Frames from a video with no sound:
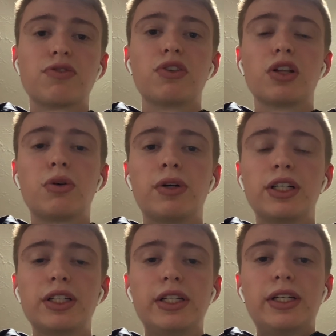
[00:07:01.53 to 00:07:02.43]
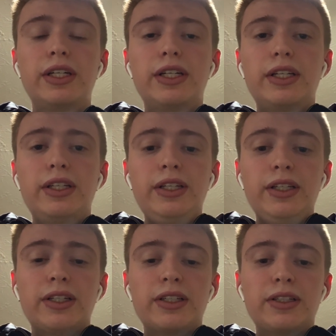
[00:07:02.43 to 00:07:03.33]
feel that way,
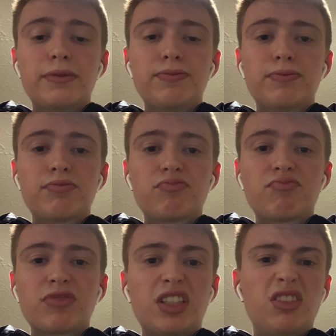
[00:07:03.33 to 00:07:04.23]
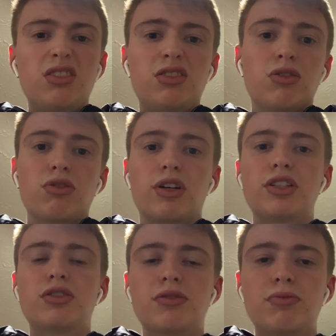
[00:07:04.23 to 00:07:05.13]
and it's not great
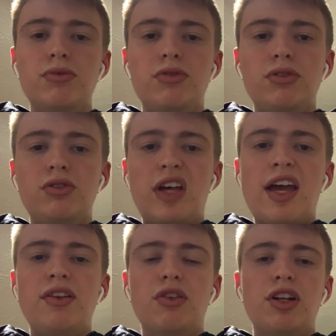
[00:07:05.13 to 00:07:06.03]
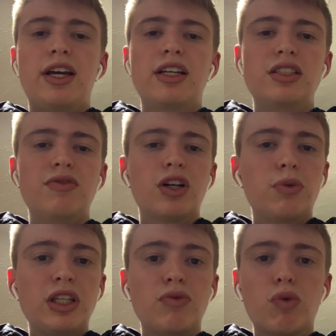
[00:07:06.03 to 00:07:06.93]
to end on a negative note
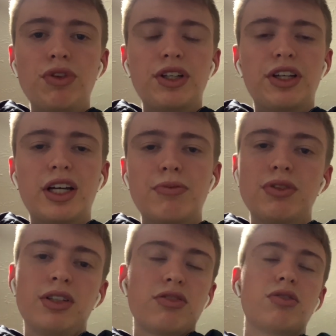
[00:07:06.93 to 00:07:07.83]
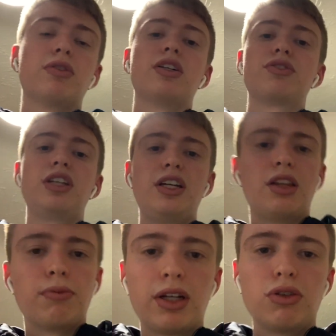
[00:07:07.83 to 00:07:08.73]
when you've won the game, but that's the way I see it.
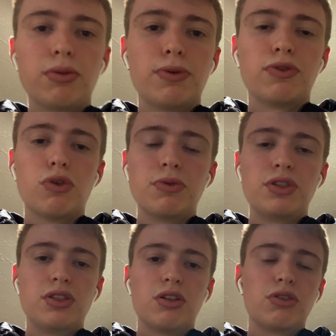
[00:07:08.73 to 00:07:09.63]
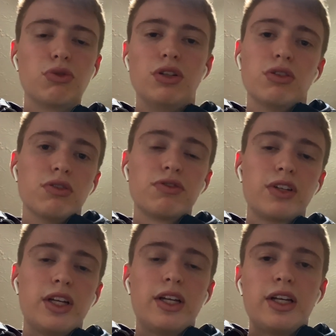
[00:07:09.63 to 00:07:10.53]
The manner of the performances aren't good enough,
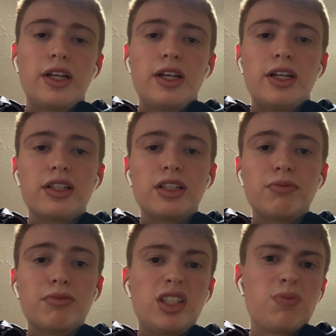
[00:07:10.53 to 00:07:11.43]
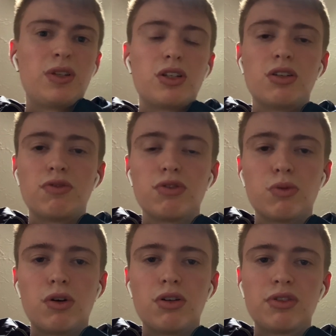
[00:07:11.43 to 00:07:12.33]
and it's been going for a
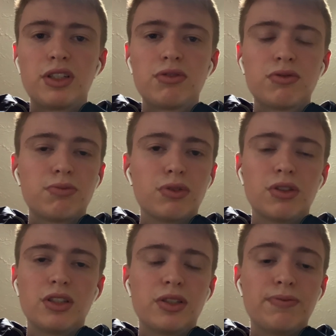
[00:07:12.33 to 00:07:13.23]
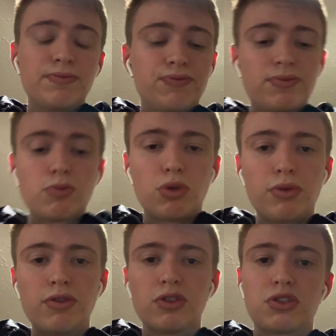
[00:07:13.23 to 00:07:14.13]
while now. But we
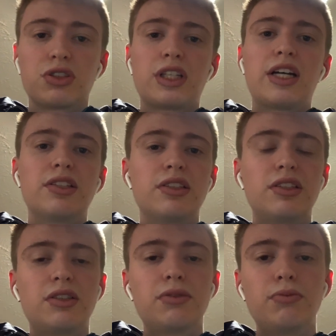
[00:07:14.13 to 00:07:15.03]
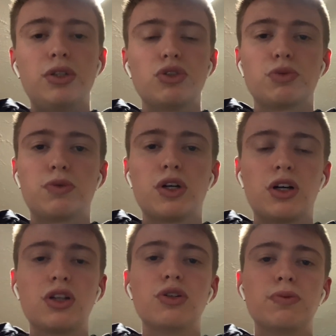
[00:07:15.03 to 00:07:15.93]
move on to Saturday, Middlesbrough at
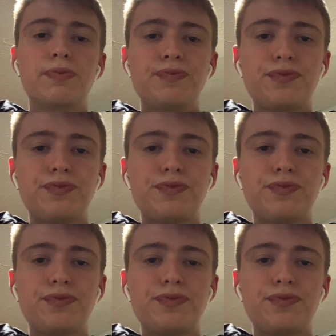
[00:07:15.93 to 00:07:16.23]
home.